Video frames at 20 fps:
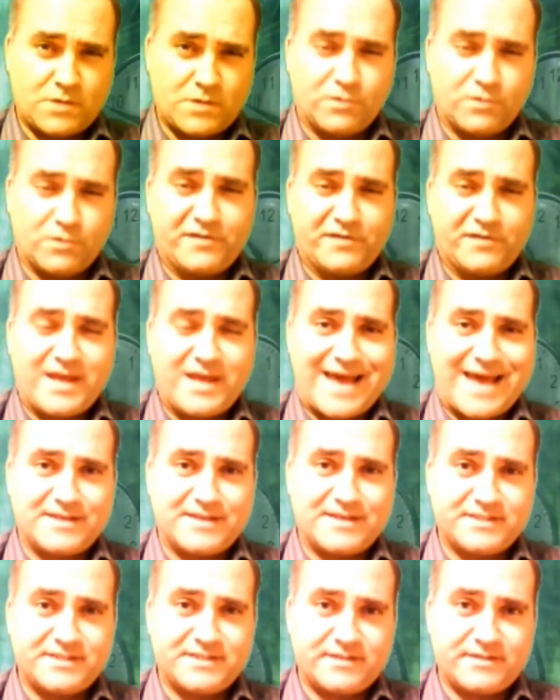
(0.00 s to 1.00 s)
Well, if he
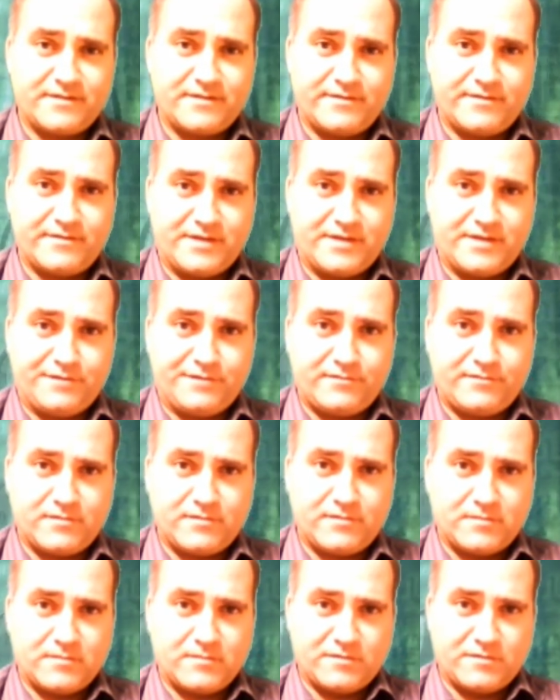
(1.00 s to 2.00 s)
has the
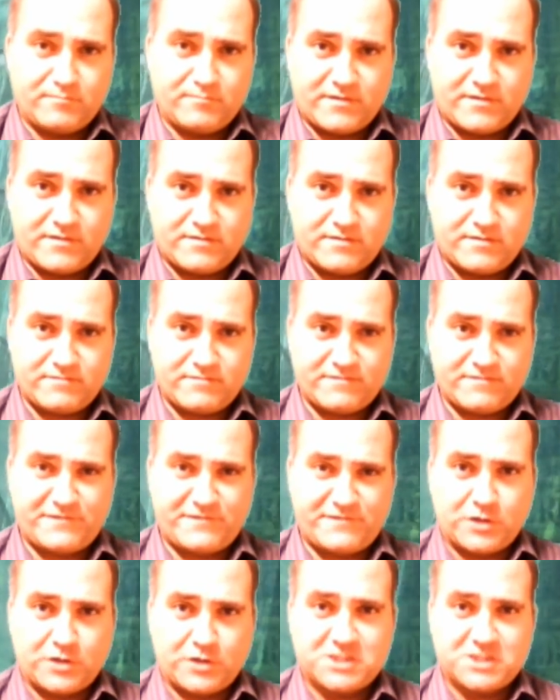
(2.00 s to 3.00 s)

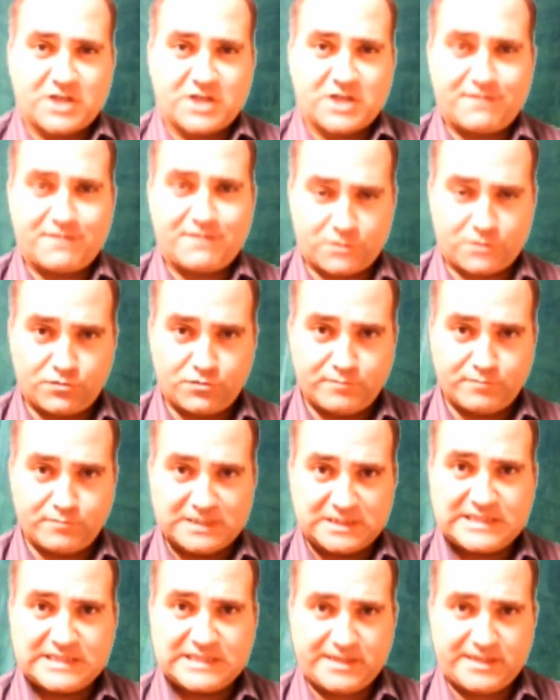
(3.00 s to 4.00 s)
philosophical
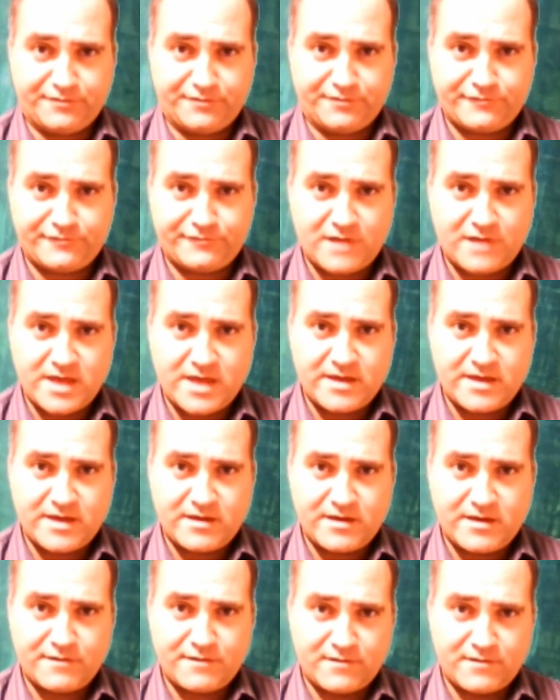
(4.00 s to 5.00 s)
belief
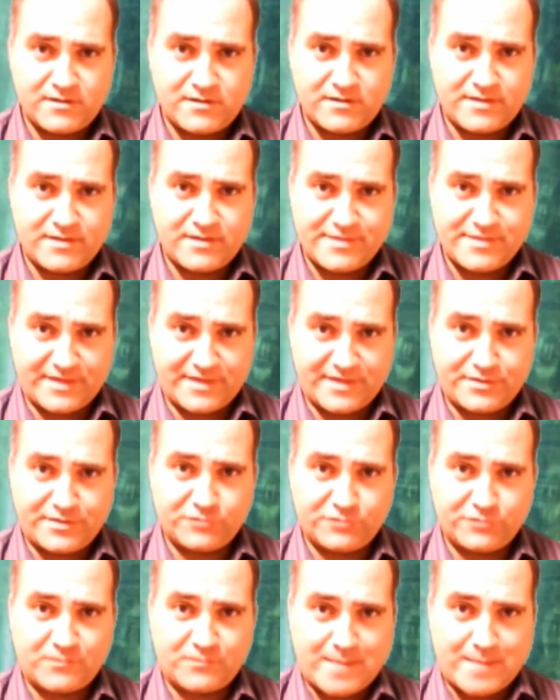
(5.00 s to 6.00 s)
that
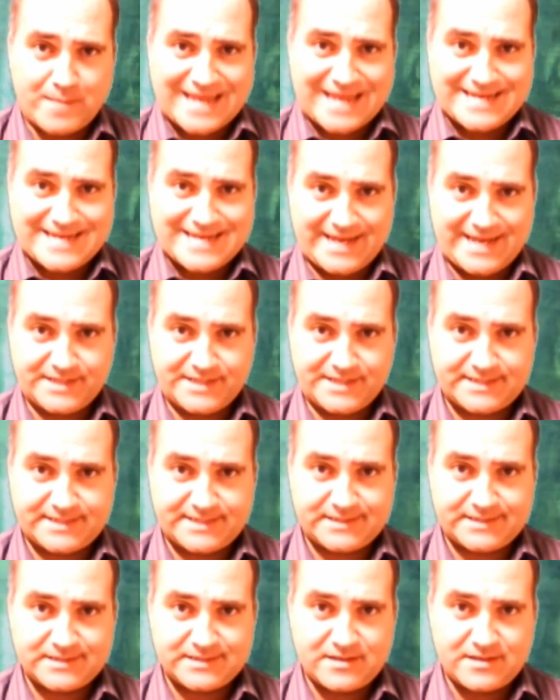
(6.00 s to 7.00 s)
those
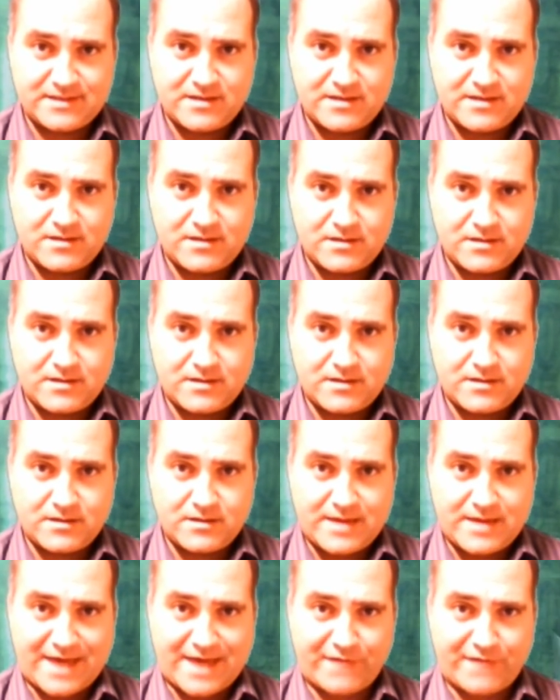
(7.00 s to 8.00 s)
mandates
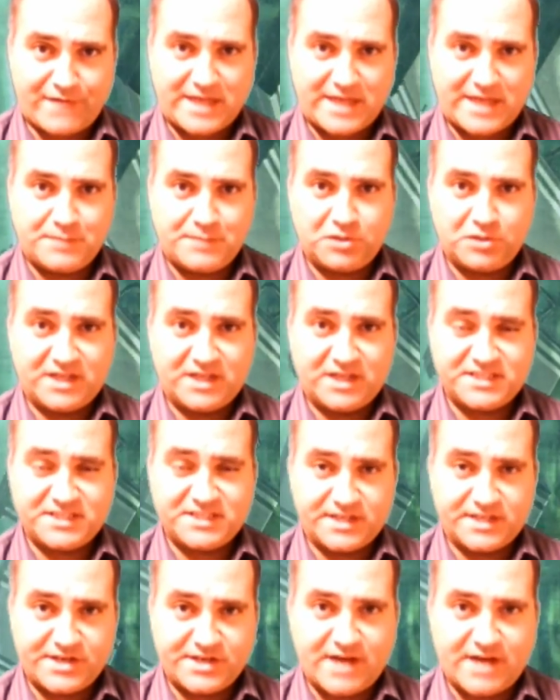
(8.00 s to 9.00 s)
have any place
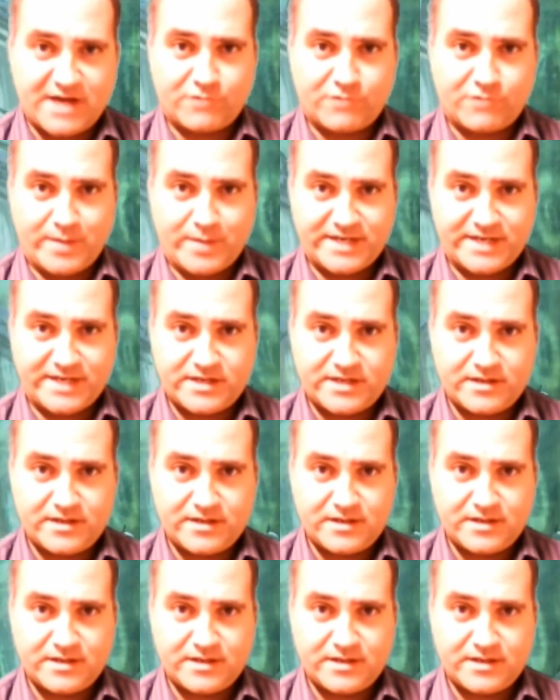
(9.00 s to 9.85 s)
in government,